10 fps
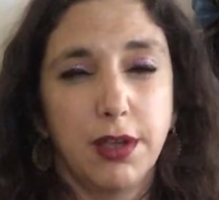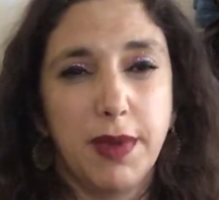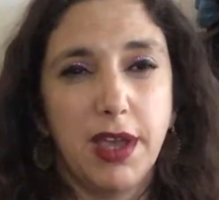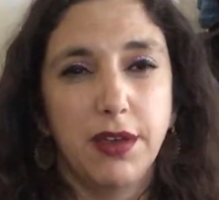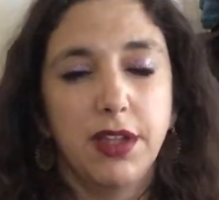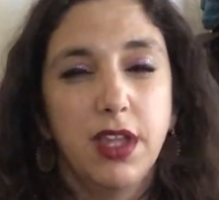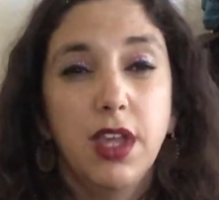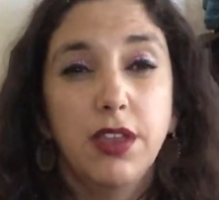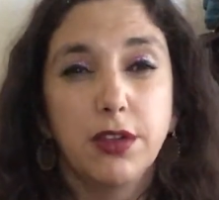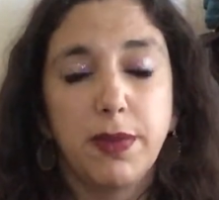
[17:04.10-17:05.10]
about
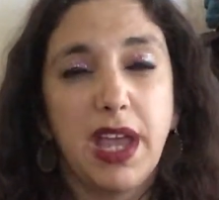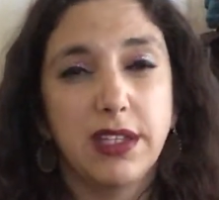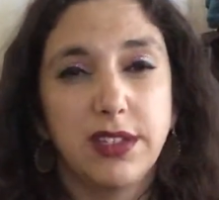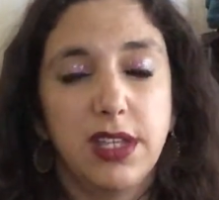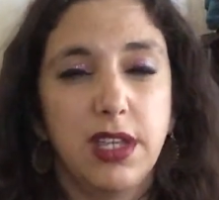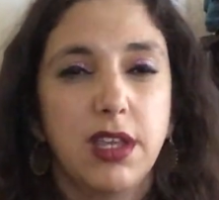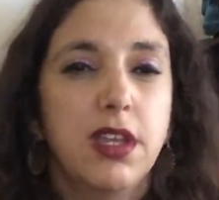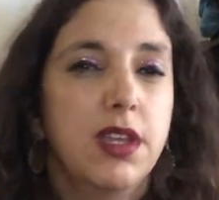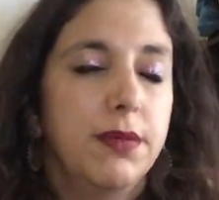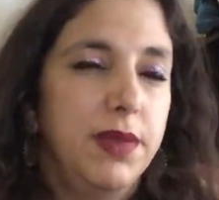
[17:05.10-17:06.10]
their passing,
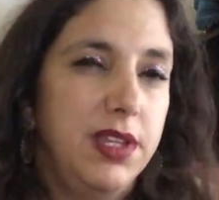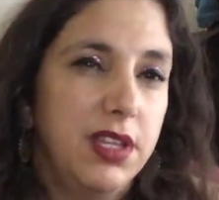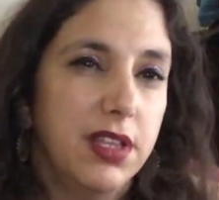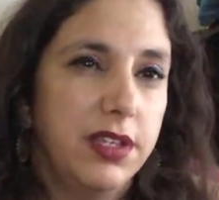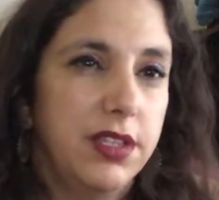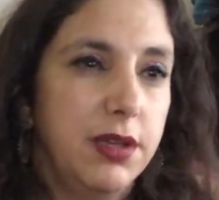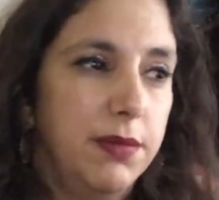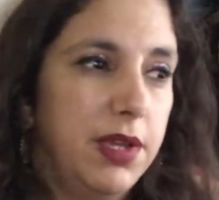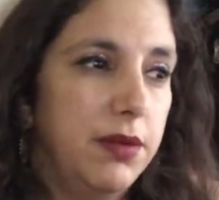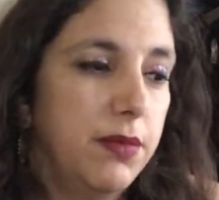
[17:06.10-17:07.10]
meaning like they
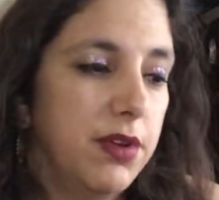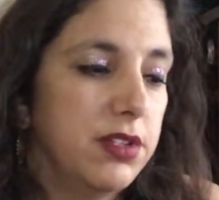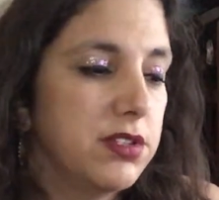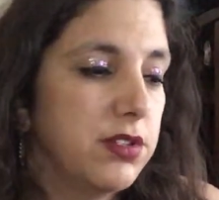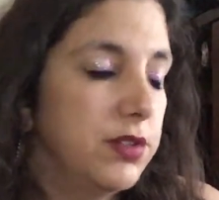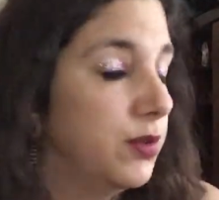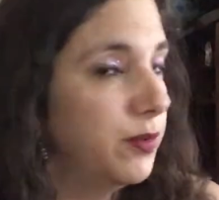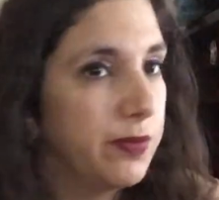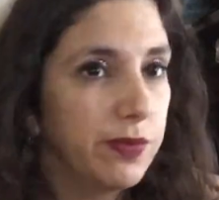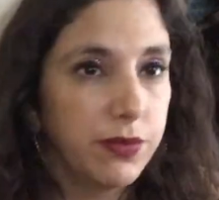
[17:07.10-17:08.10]
may want
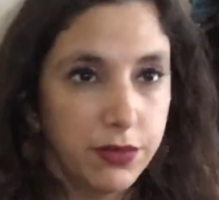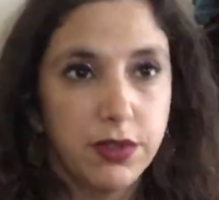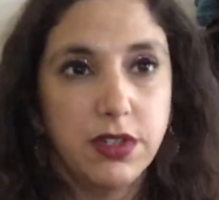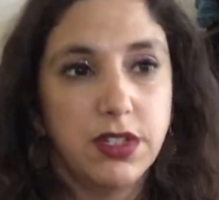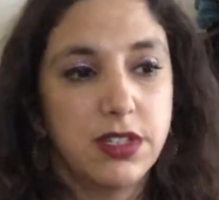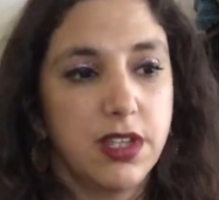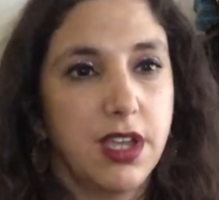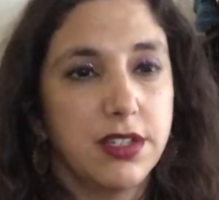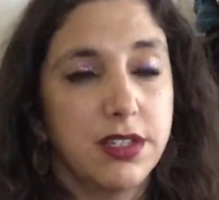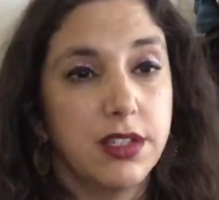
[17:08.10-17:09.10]
to
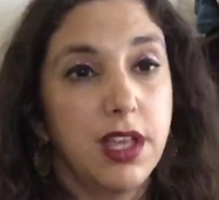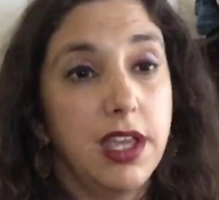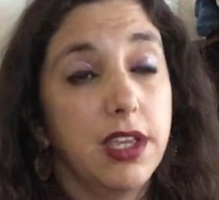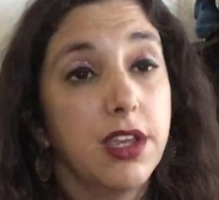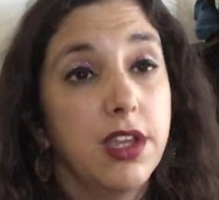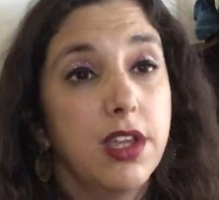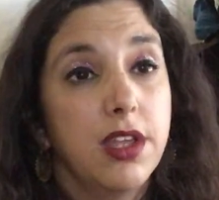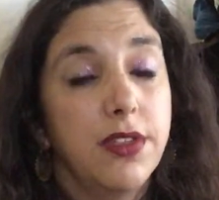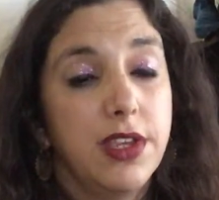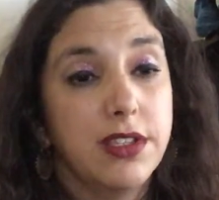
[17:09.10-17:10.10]
discuss like
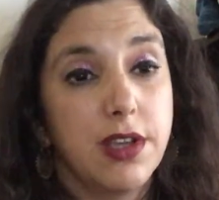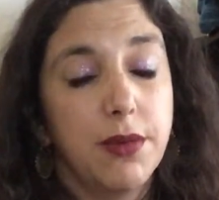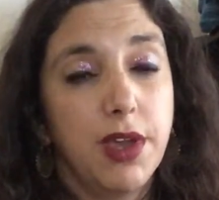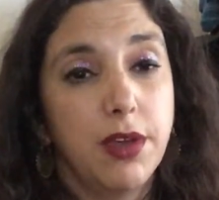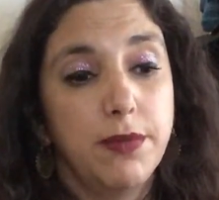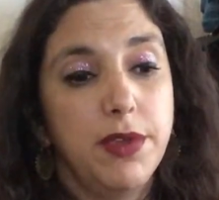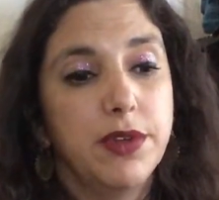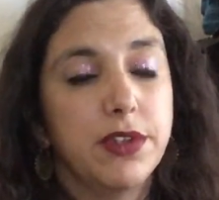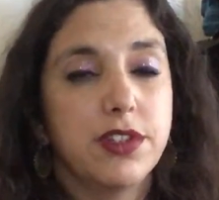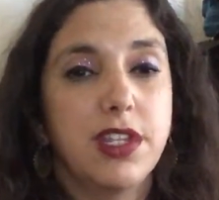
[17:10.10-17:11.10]
things that will help you
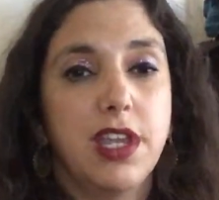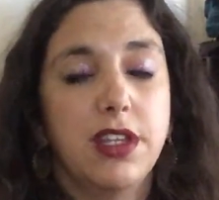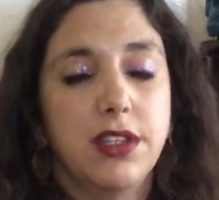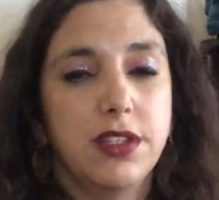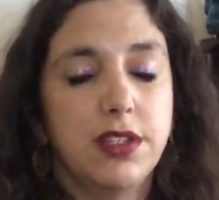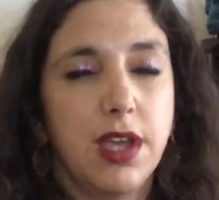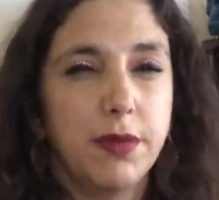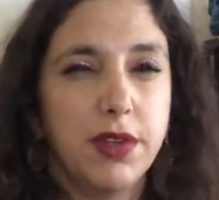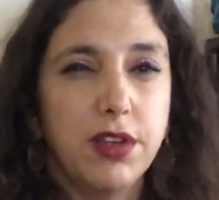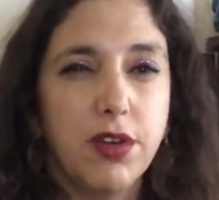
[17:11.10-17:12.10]
understand this.
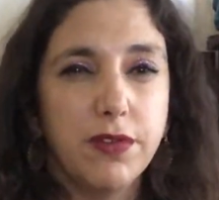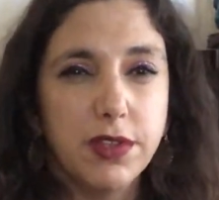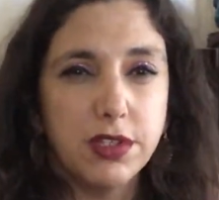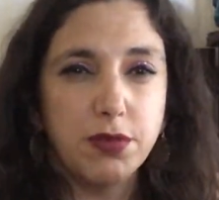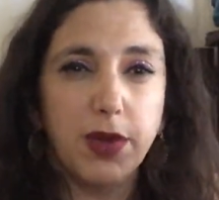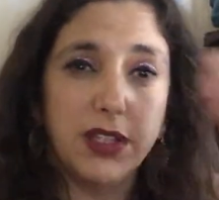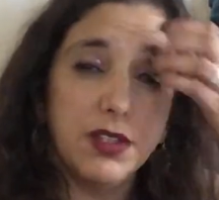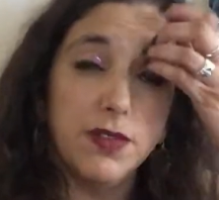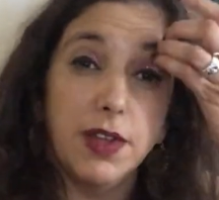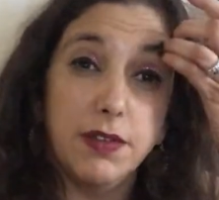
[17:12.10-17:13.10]
I'm going to go over this
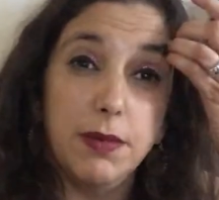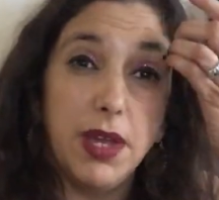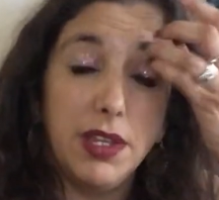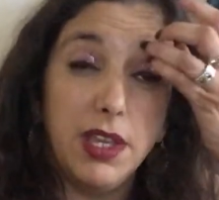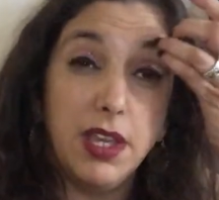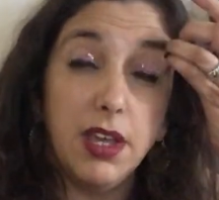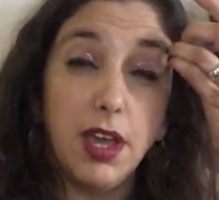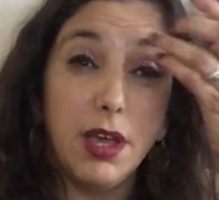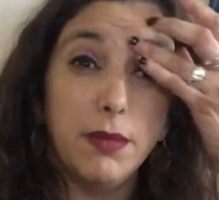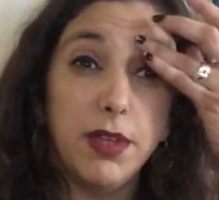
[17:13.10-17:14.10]
once for everybody.
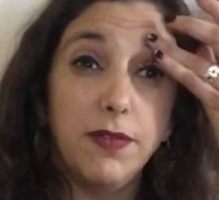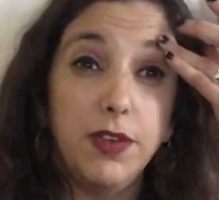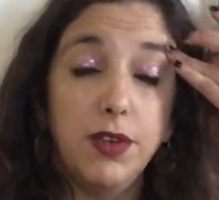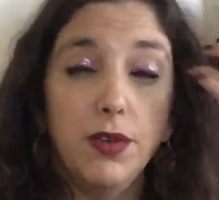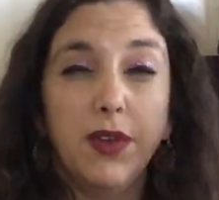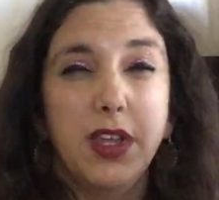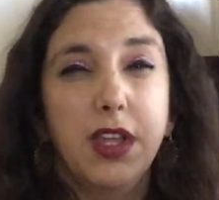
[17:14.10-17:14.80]
If you